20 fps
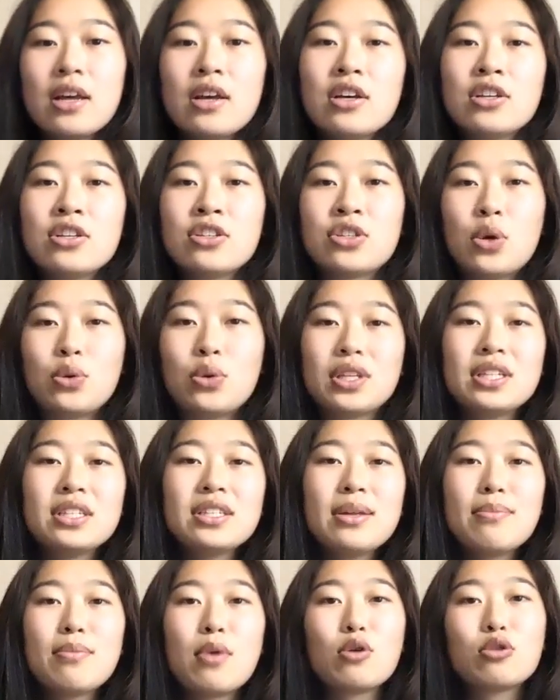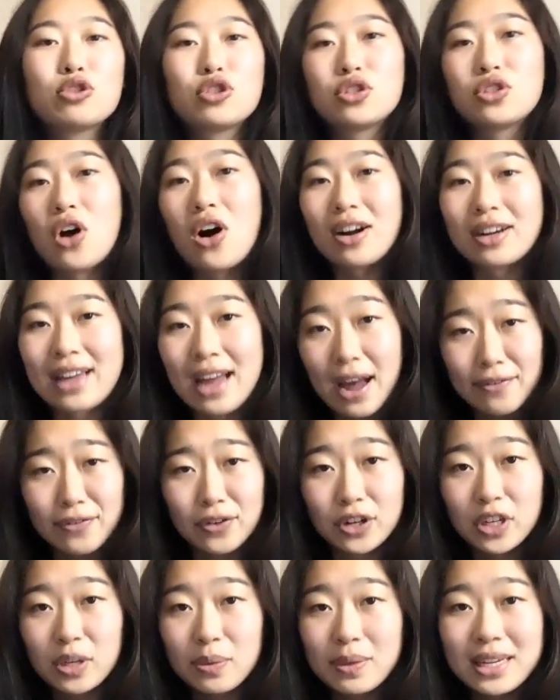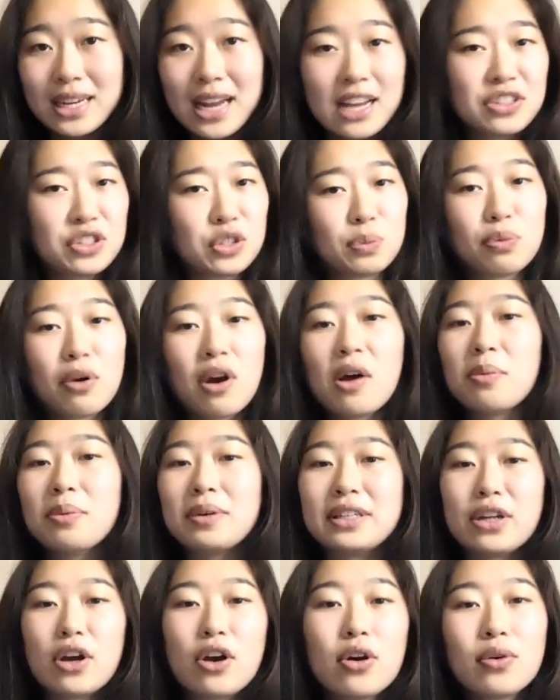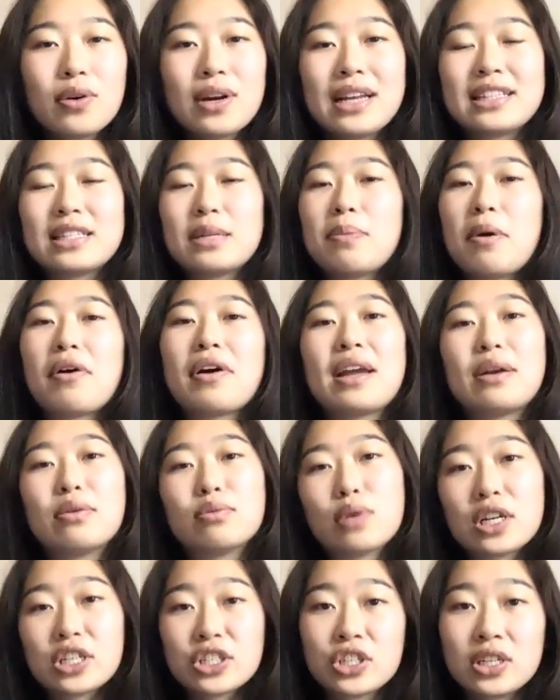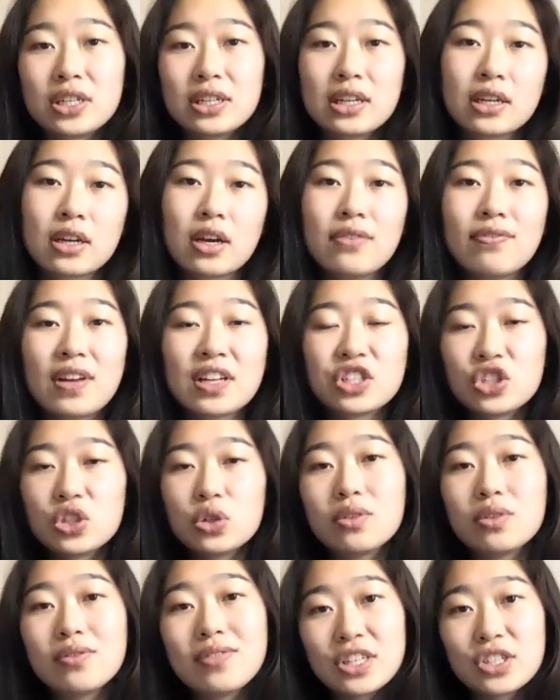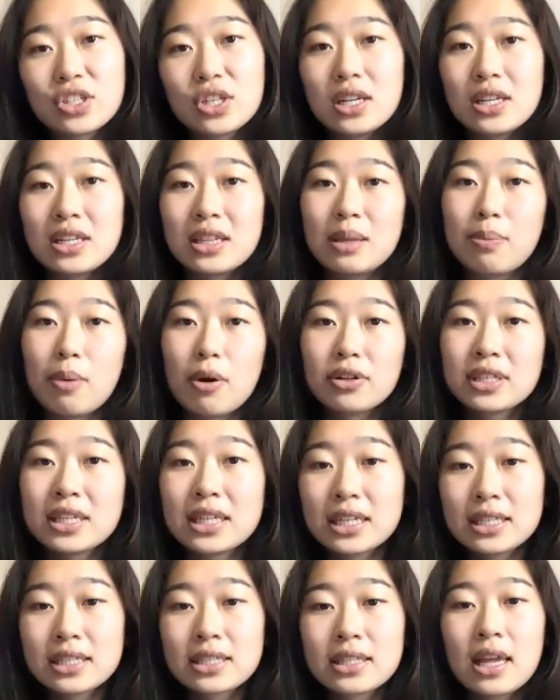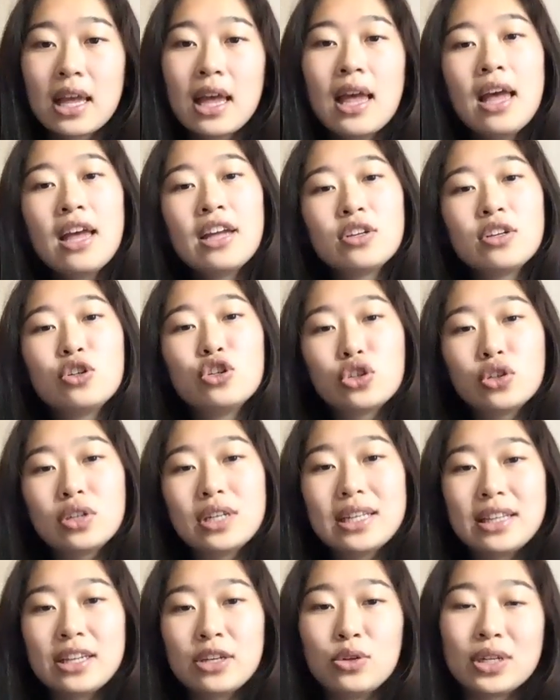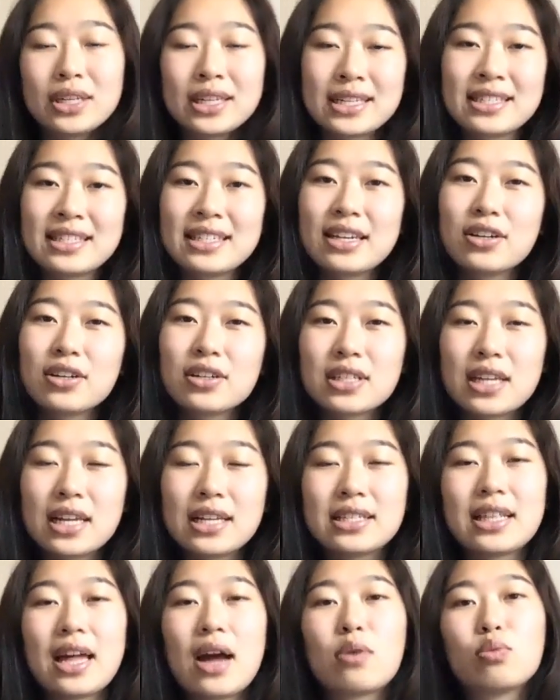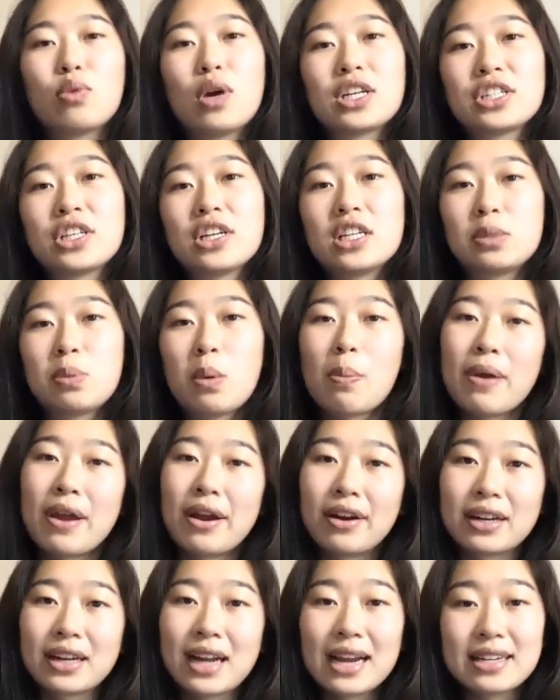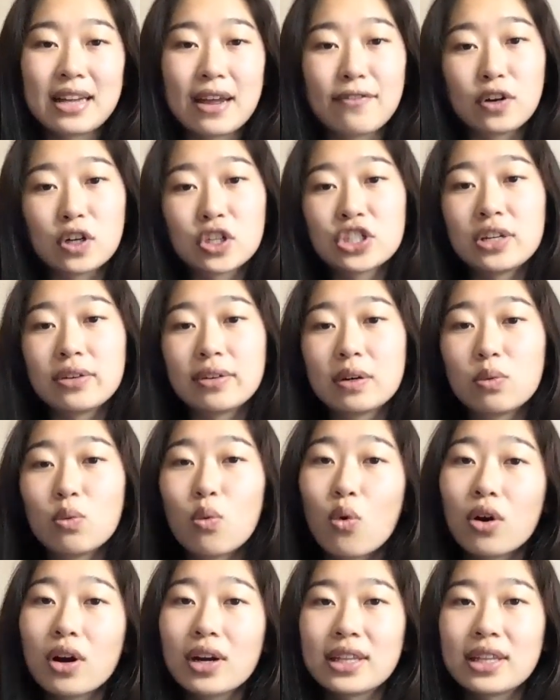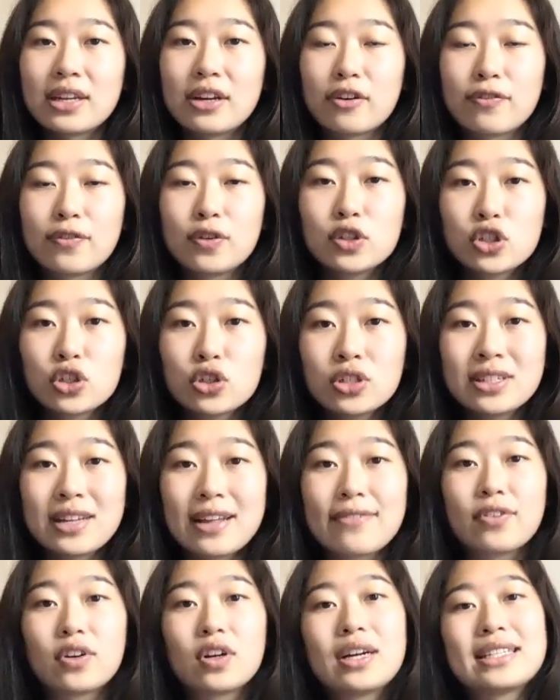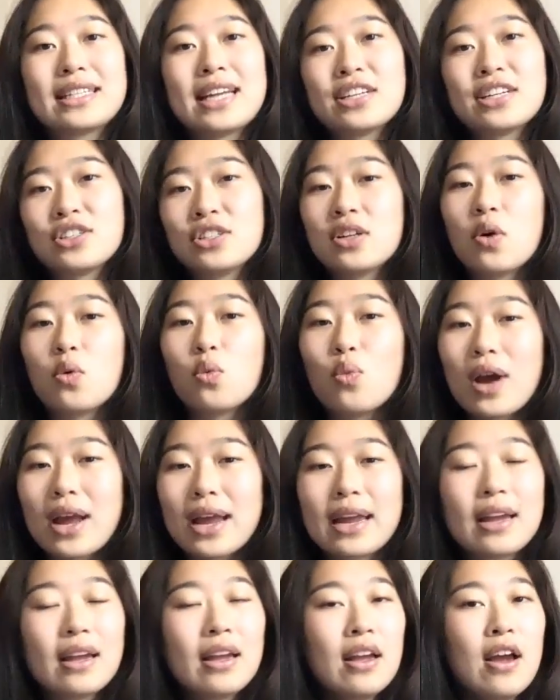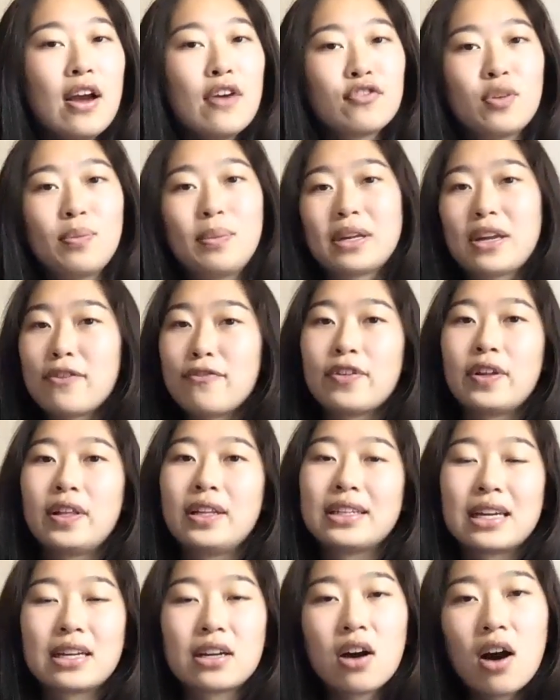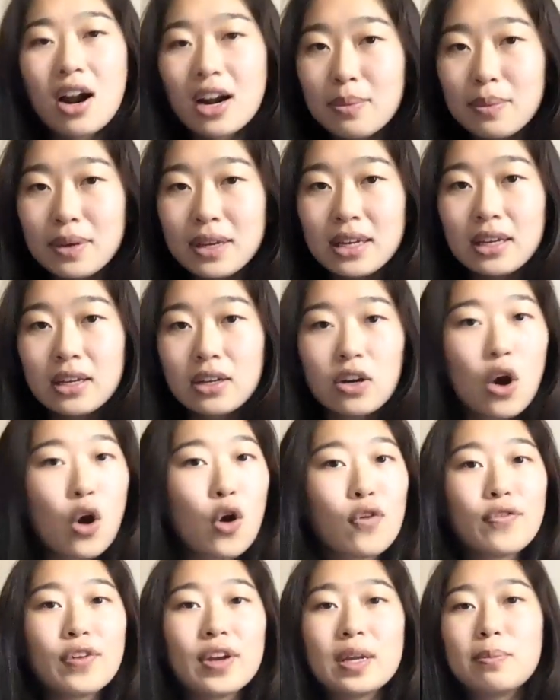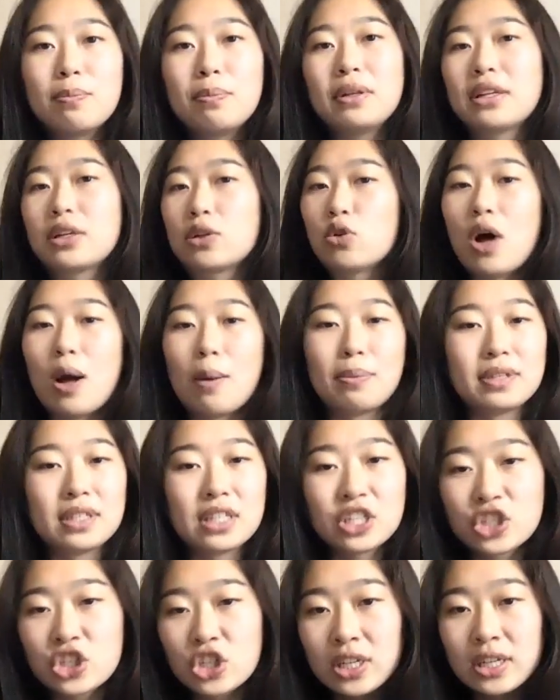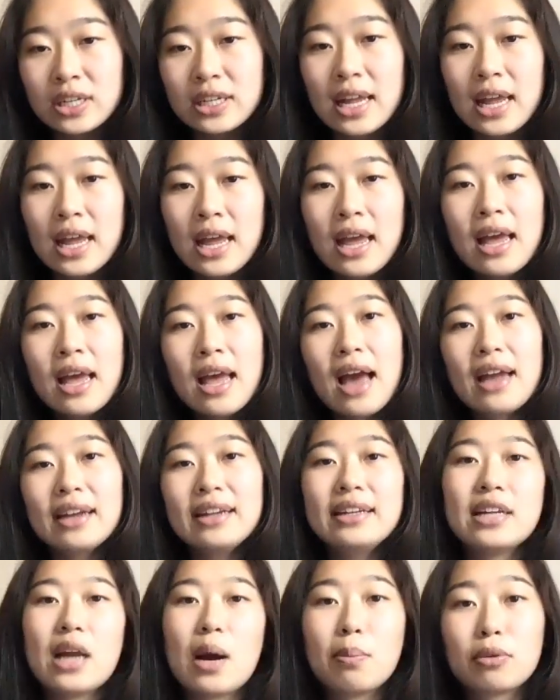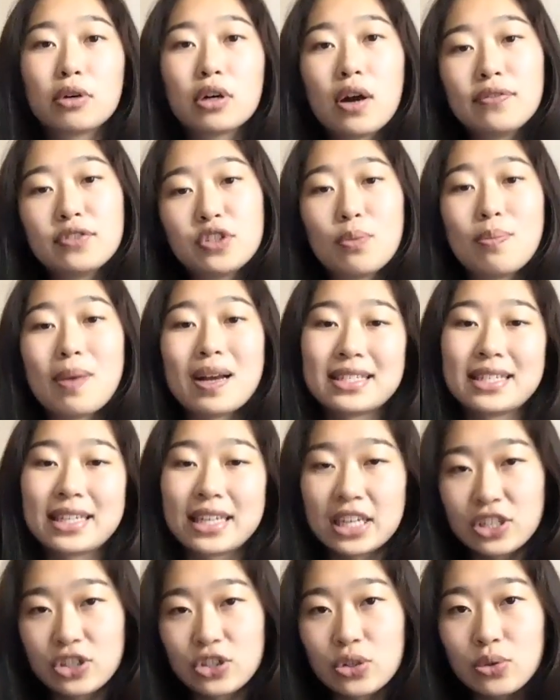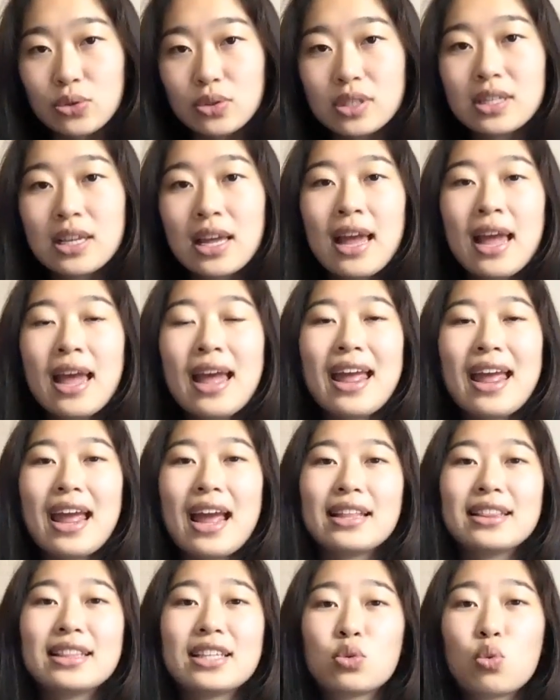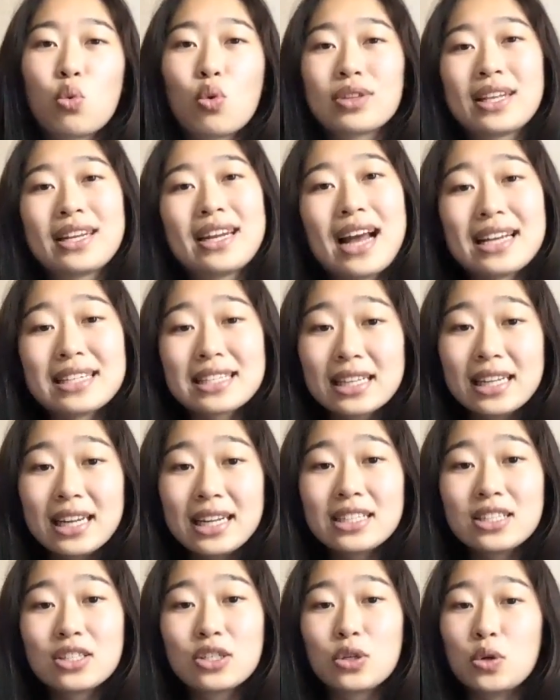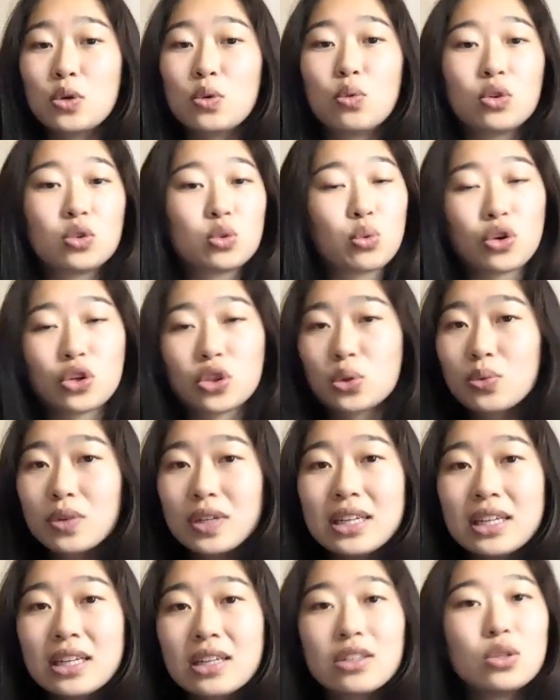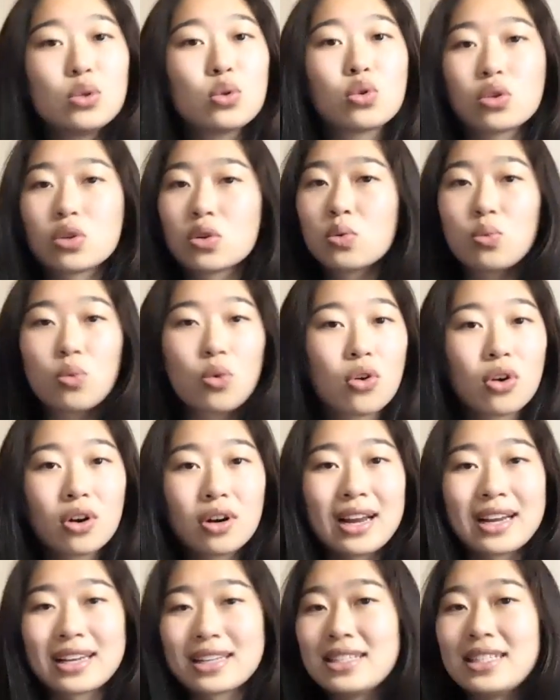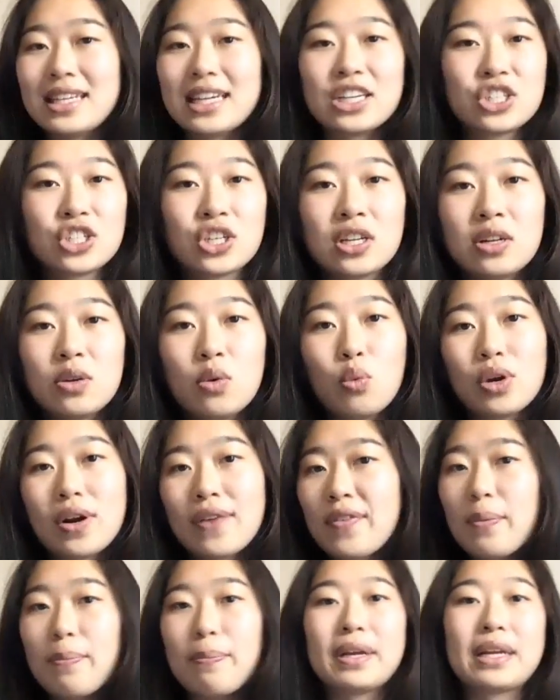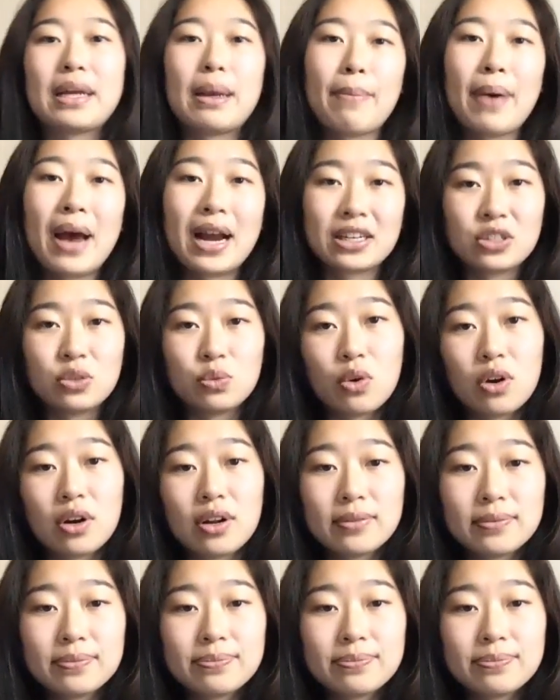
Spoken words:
So this is the most stock AF argument, as you probably know. It's about a Russian conventional invasion into the Baltics. Usually the uniqueness here is that Russia is preparing a diversionary war in the near future to divert attention away from like a failing economy, COVID, political opposition, any number of domestic issues. And this war then escalates to World War III, nuclear war, extinction, whatever big impact you want.